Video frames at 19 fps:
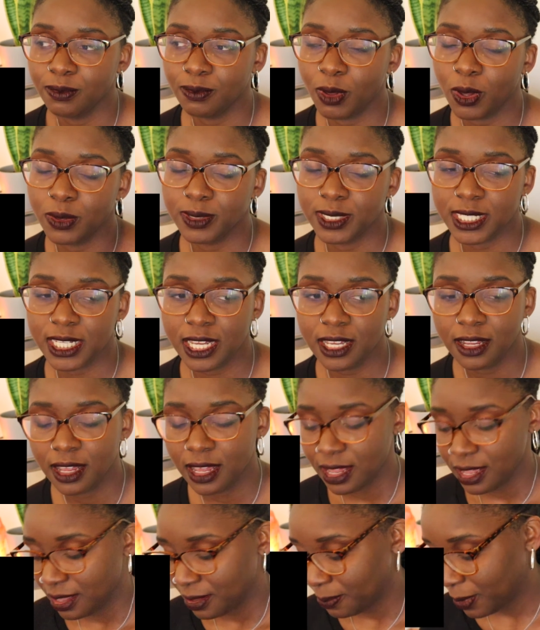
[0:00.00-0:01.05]
post it.
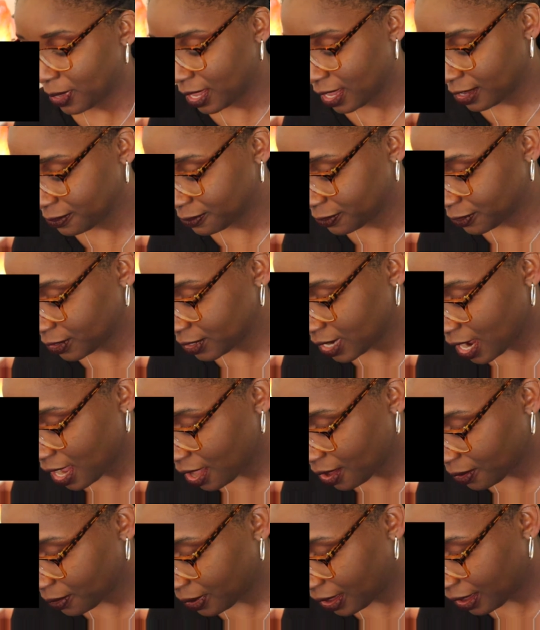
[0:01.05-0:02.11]
But for
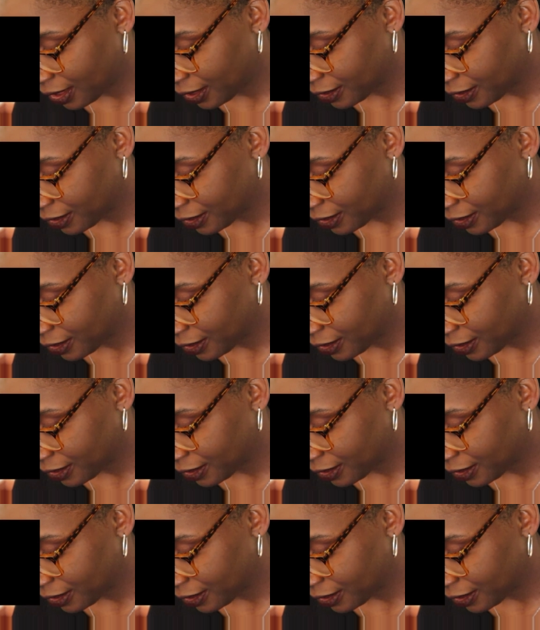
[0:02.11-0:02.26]
now,